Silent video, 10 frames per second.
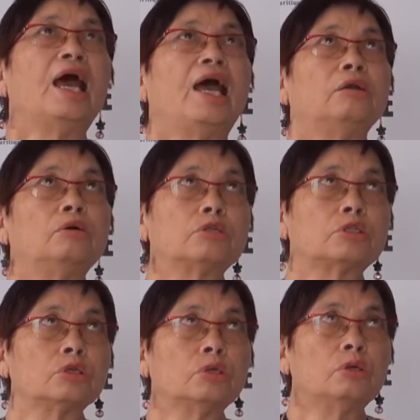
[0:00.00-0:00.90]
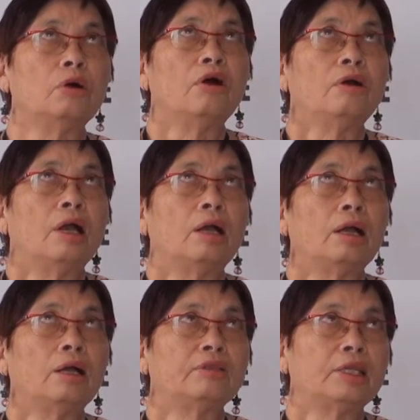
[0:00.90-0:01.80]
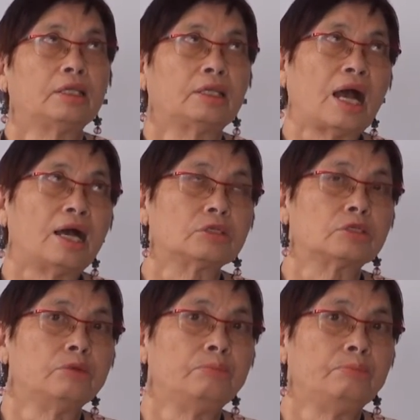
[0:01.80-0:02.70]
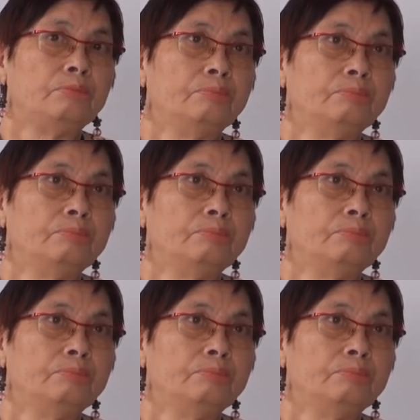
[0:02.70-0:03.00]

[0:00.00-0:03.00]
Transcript: And also, it has to